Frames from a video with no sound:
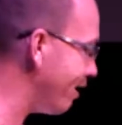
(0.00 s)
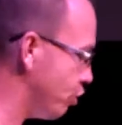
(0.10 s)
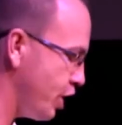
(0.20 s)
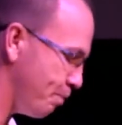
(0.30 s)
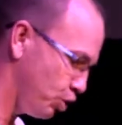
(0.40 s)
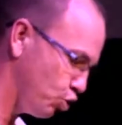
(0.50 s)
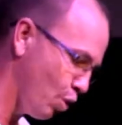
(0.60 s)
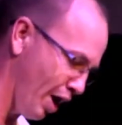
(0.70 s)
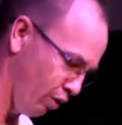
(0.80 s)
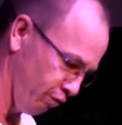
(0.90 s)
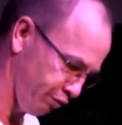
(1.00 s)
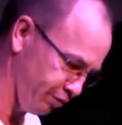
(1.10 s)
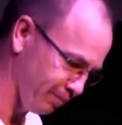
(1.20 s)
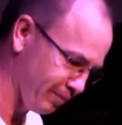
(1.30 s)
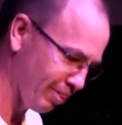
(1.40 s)
Acts chapter 12.
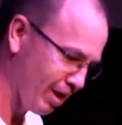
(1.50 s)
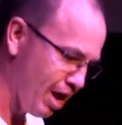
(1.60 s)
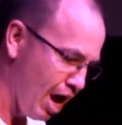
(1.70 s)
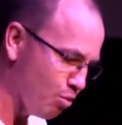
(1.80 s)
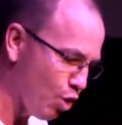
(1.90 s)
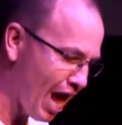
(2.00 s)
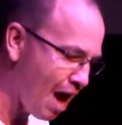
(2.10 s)
And what